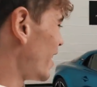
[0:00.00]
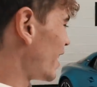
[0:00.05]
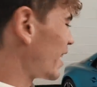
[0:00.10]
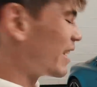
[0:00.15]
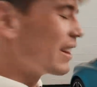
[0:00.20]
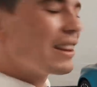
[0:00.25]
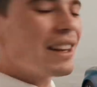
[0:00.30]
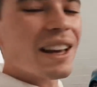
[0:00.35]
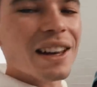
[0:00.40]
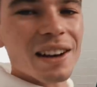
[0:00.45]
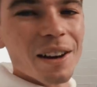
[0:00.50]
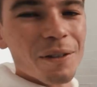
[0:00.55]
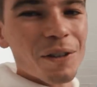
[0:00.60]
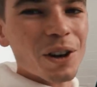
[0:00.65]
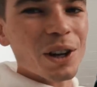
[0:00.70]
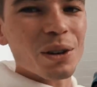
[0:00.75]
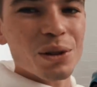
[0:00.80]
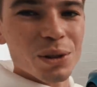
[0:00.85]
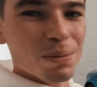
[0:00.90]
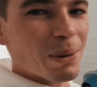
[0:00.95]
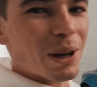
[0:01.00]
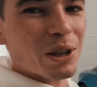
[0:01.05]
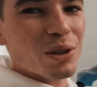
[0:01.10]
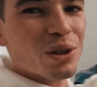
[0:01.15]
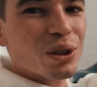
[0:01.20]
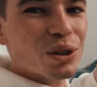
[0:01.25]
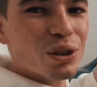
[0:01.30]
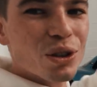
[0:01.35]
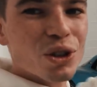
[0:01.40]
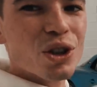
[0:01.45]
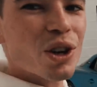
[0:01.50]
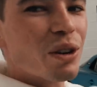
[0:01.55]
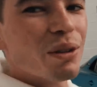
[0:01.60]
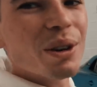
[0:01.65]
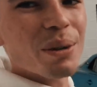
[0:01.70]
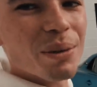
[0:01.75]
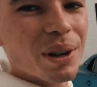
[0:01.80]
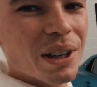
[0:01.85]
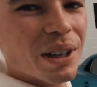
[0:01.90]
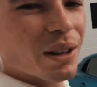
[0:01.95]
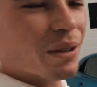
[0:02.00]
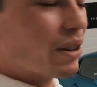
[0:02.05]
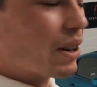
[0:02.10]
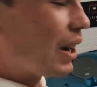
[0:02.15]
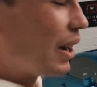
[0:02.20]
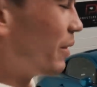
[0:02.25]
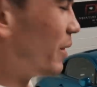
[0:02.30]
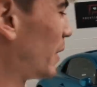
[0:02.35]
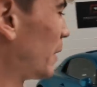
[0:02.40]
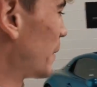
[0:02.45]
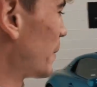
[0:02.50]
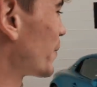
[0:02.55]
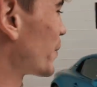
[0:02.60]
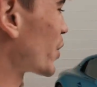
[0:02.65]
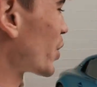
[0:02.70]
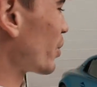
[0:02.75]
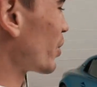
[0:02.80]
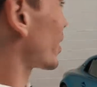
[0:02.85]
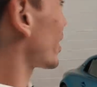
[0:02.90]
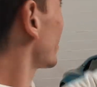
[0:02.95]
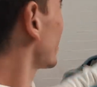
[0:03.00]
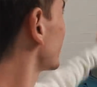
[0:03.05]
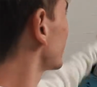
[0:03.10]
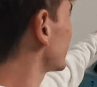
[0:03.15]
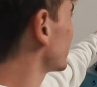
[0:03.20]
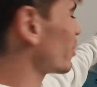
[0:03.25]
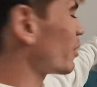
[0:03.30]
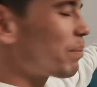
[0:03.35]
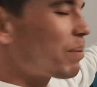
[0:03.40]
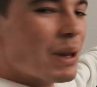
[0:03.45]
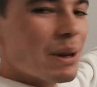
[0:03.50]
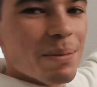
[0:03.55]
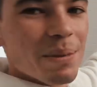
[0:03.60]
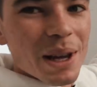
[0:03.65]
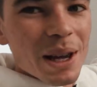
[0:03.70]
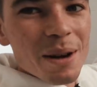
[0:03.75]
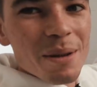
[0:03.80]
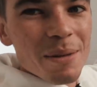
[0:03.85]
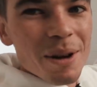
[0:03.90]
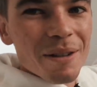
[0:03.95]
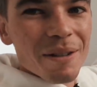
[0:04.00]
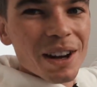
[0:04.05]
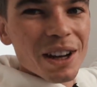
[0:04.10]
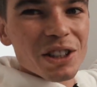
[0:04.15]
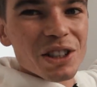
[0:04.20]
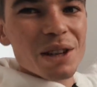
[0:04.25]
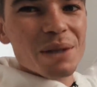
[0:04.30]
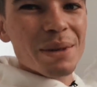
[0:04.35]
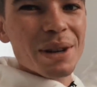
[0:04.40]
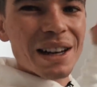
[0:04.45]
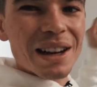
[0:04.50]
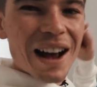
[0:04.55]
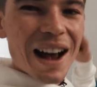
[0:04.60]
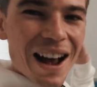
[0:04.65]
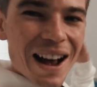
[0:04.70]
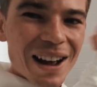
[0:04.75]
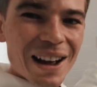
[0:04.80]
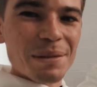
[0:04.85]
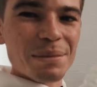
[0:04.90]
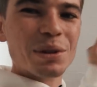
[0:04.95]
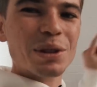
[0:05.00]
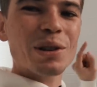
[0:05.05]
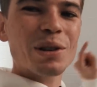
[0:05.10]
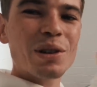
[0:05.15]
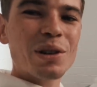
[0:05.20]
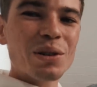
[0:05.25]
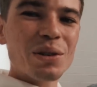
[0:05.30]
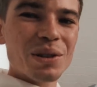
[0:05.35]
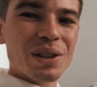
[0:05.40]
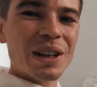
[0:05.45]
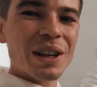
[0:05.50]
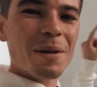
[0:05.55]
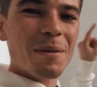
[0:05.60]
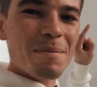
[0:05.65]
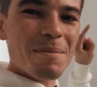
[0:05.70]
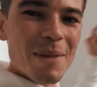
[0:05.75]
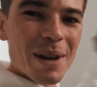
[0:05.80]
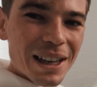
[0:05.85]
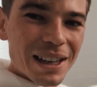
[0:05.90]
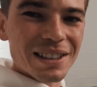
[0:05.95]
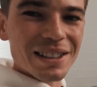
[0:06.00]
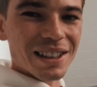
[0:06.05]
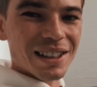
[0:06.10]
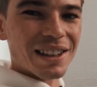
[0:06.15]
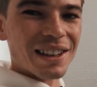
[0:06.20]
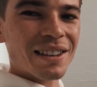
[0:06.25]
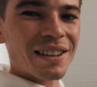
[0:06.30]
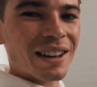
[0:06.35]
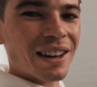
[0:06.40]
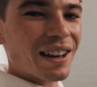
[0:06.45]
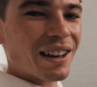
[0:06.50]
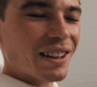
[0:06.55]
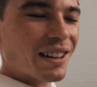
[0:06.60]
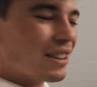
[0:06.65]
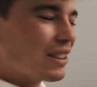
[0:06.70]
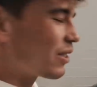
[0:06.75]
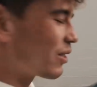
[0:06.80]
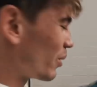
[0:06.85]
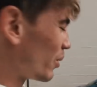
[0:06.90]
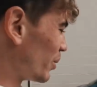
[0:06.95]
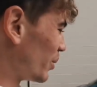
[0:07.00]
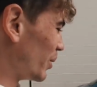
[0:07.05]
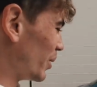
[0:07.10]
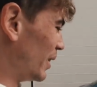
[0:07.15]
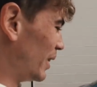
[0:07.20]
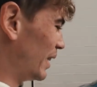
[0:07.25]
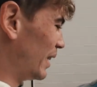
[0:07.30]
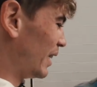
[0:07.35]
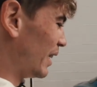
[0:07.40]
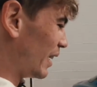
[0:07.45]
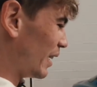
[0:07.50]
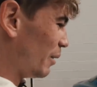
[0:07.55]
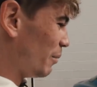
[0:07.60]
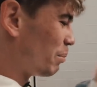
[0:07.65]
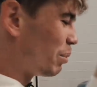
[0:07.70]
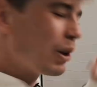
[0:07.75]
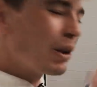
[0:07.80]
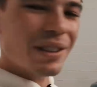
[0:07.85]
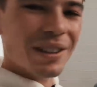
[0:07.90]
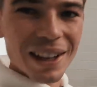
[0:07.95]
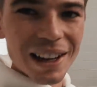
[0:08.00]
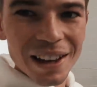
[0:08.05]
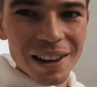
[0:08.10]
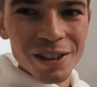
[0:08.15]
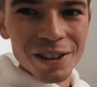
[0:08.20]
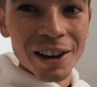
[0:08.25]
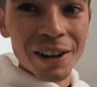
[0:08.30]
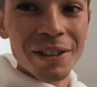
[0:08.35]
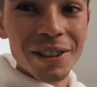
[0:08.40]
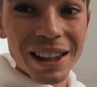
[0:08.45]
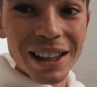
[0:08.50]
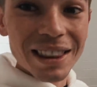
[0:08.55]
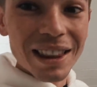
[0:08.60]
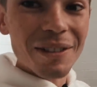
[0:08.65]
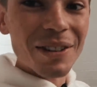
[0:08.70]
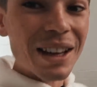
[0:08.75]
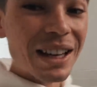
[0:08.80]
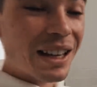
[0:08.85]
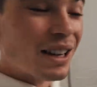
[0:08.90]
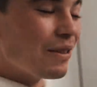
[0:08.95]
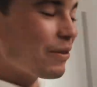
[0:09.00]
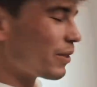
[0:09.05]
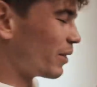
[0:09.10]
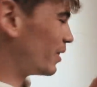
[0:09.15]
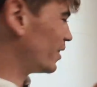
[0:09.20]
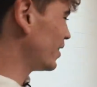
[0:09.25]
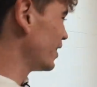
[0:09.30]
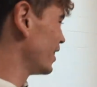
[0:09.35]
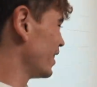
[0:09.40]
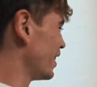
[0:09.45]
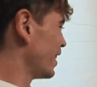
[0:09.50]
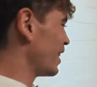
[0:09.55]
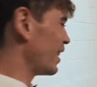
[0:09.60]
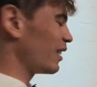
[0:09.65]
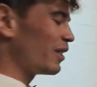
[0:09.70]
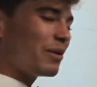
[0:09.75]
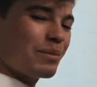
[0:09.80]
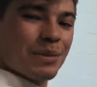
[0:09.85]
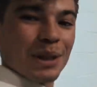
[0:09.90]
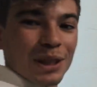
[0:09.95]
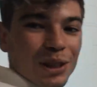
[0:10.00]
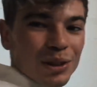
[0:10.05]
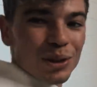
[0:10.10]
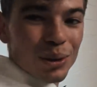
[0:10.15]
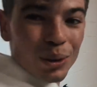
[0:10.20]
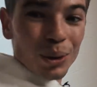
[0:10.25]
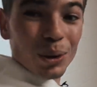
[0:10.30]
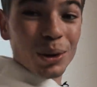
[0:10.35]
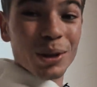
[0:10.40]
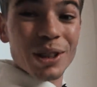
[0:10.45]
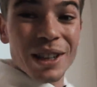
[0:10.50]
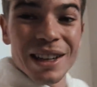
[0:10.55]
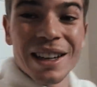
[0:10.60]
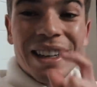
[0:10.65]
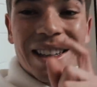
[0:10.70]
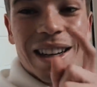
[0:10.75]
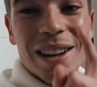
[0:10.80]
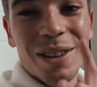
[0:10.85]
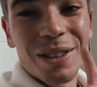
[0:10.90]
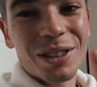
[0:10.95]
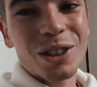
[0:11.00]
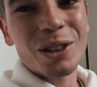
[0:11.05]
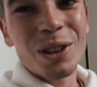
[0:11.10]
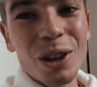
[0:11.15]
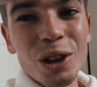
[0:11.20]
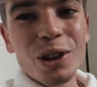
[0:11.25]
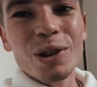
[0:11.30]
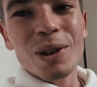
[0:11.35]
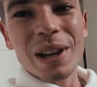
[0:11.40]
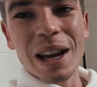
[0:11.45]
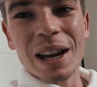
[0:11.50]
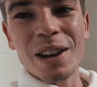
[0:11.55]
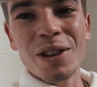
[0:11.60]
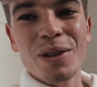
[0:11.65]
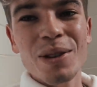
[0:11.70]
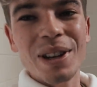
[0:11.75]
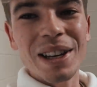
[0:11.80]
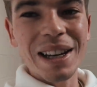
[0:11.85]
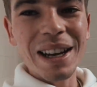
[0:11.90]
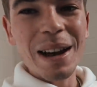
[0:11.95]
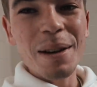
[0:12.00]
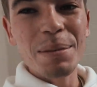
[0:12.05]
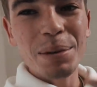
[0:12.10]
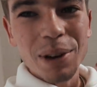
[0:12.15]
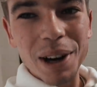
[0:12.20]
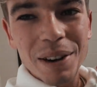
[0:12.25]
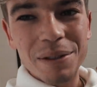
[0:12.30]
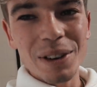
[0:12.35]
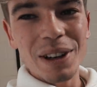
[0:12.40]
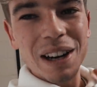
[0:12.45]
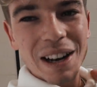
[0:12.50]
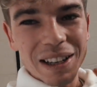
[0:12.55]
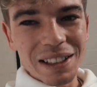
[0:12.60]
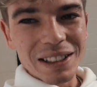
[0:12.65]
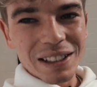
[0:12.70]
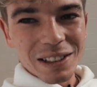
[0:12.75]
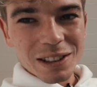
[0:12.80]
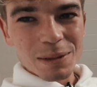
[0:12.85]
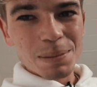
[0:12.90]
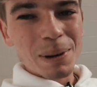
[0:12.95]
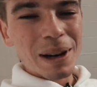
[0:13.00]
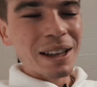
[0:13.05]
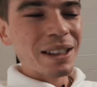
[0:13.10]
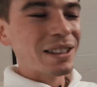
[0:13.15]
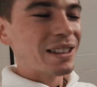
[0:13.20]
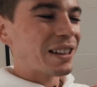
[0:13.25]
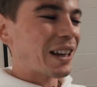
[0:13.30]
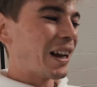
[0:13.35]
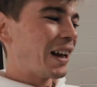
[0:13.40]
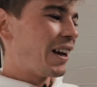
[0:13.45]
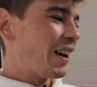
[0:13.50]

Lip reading: And in the end, I figured it was best just to show it when it arrived. So the guys here at PPM have actually been absolutely amazing in getting this all put together and everything. They've even helped me source. Now, so in the UK, you can get private license plates.